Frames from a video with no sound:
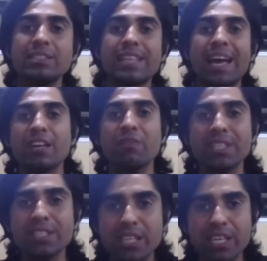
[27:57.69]
and
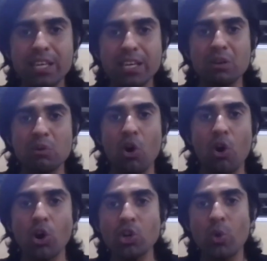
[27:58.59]
sacrifice the
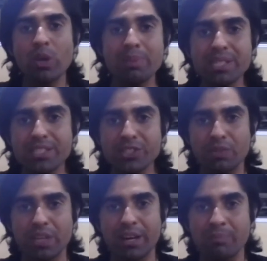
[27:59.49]
ongoing business
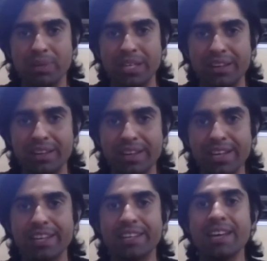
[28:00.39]
of the company,
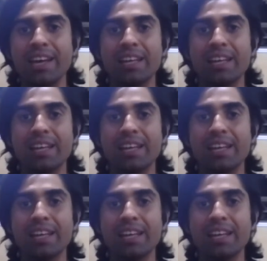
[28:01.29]
right?